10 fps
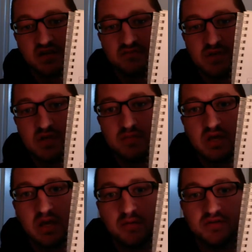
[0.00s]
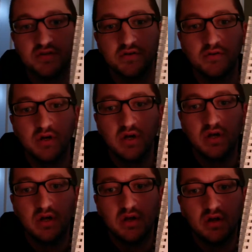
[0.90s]
of me being able to
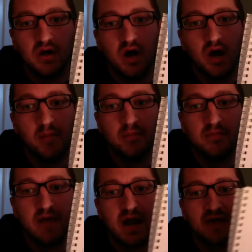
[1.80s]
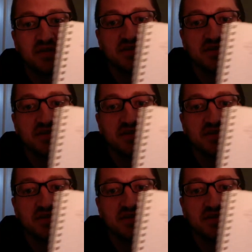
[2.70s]
not have to